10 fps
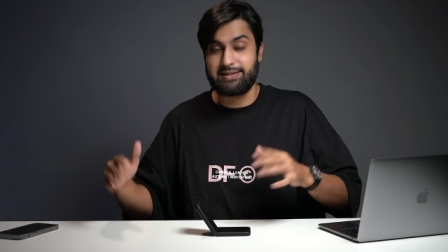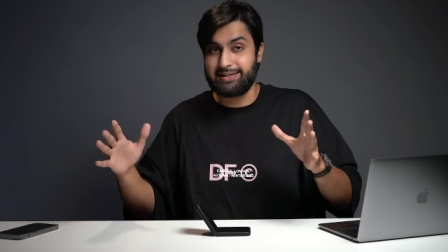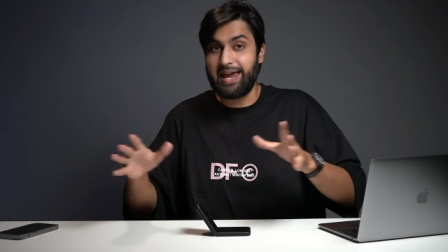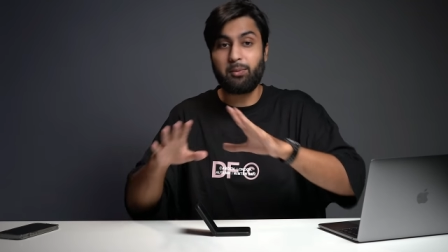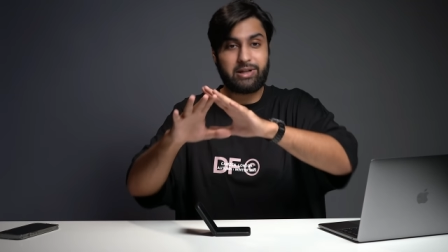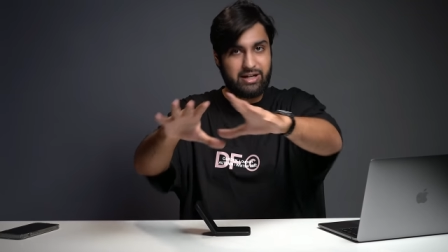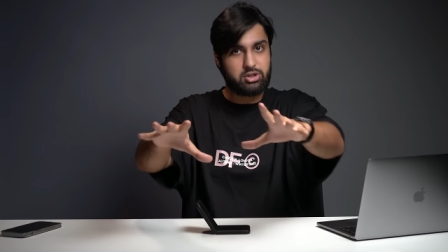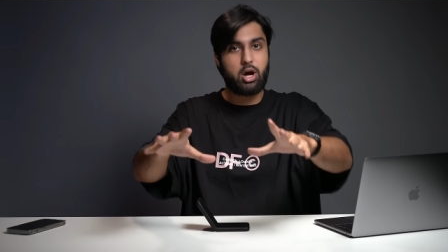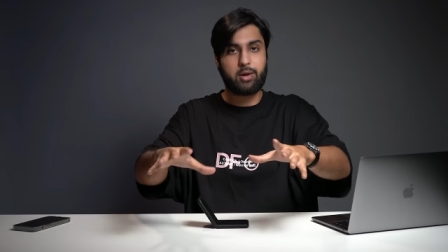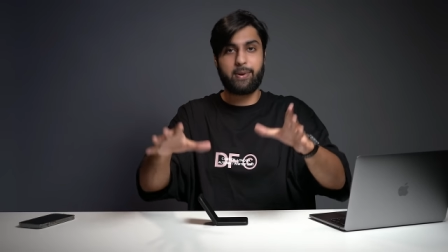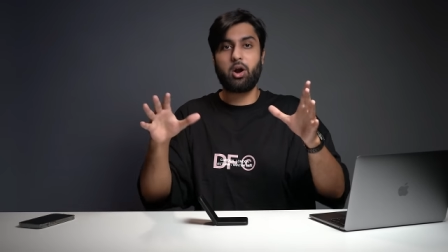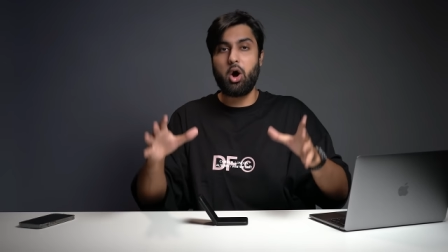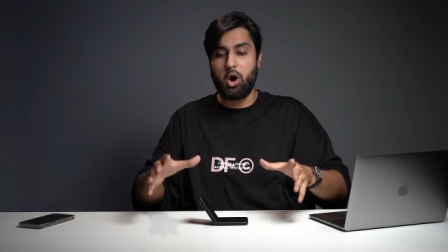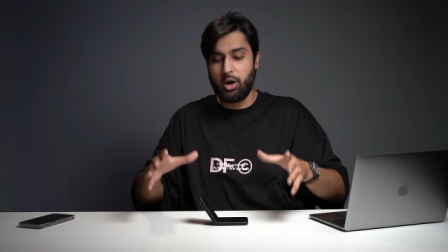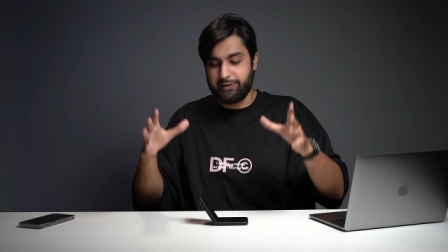Today we're gonna talk about
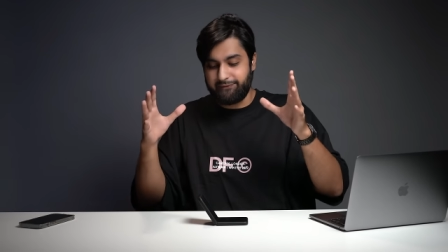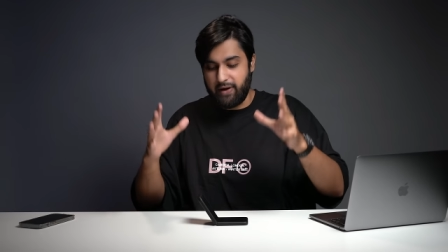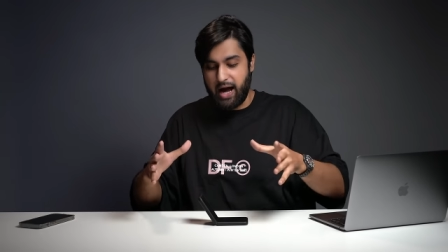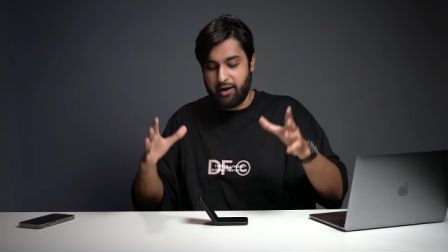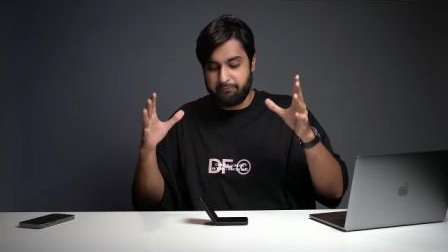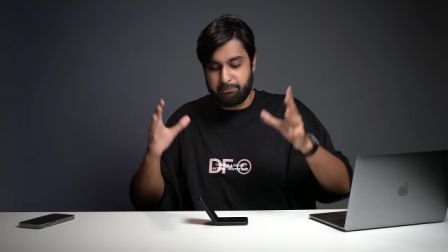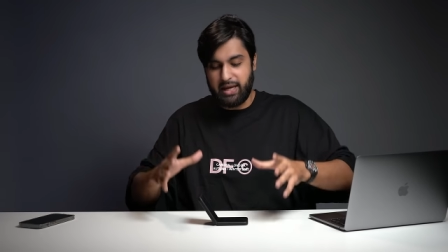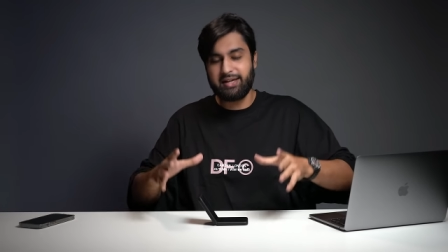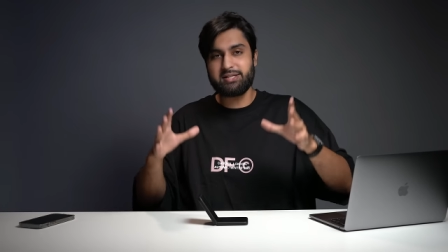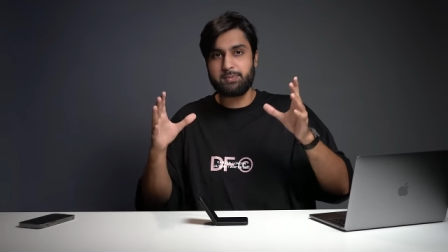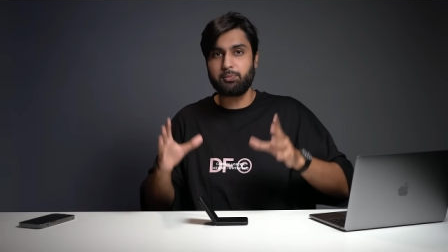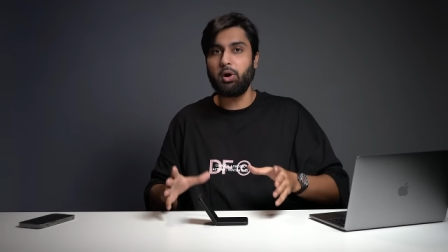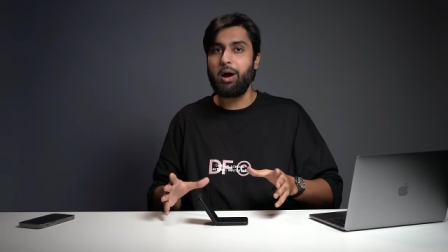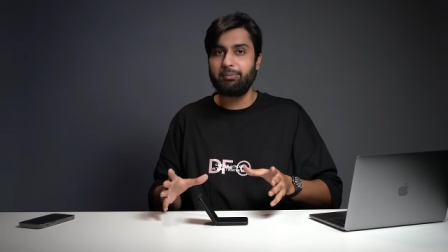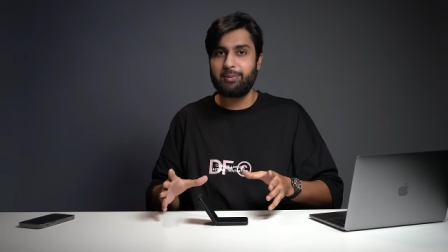all the five biggest
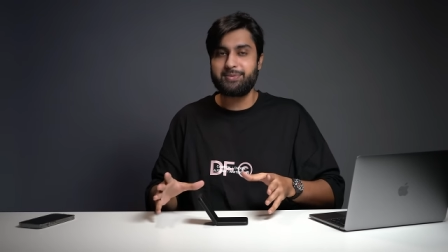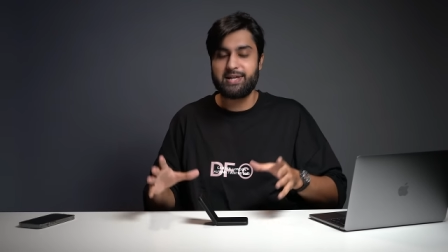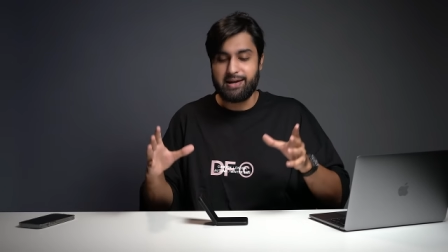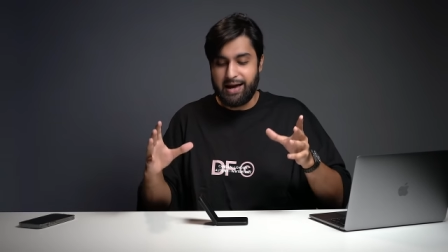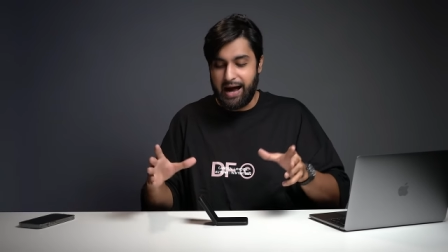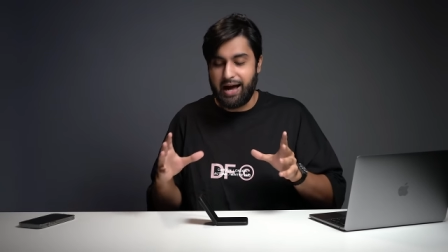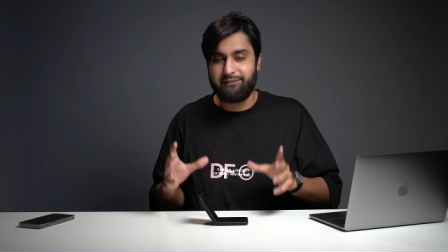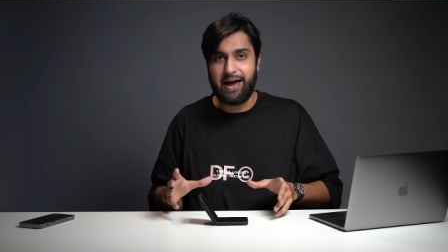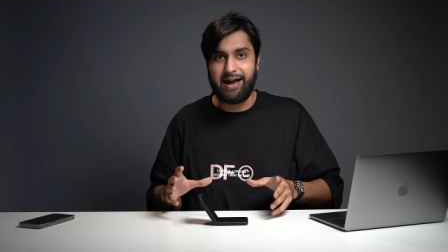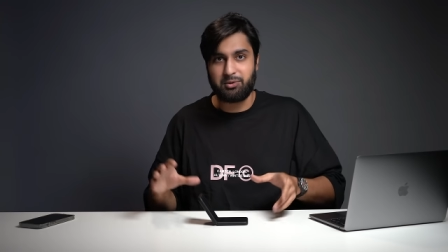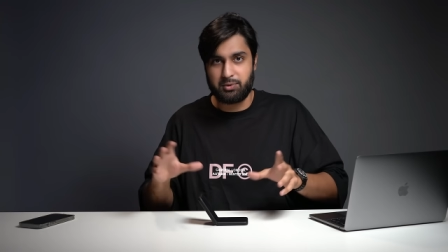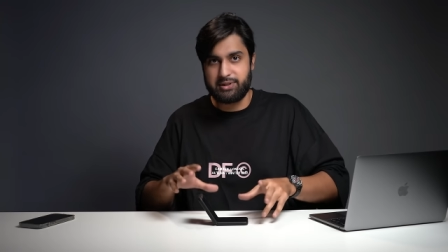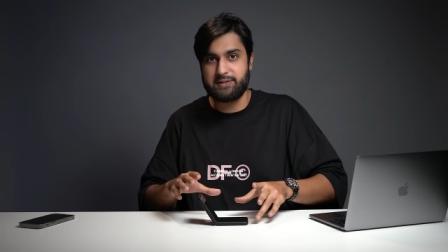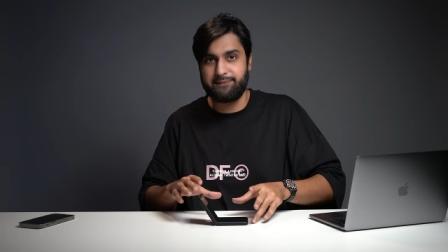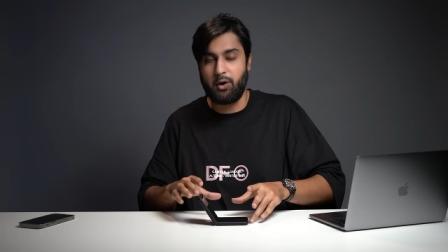problems I've had with
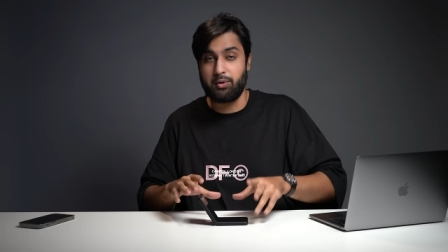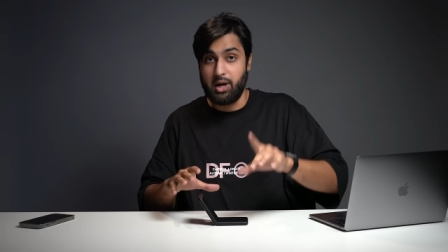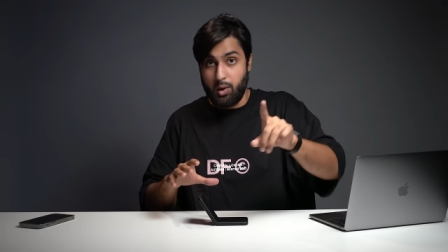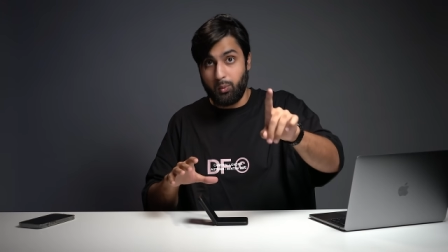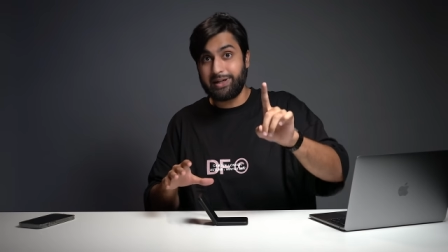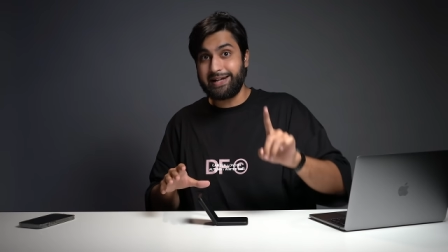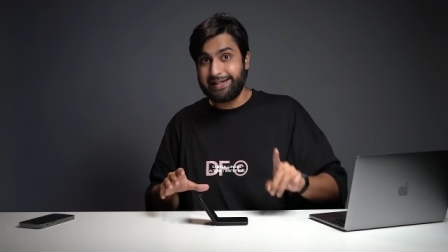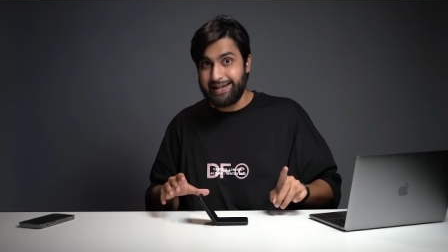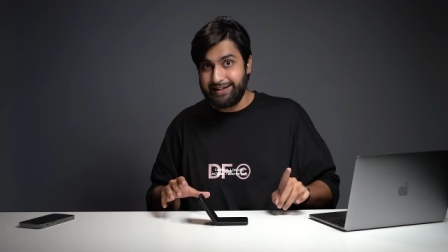this phone. We're gonna get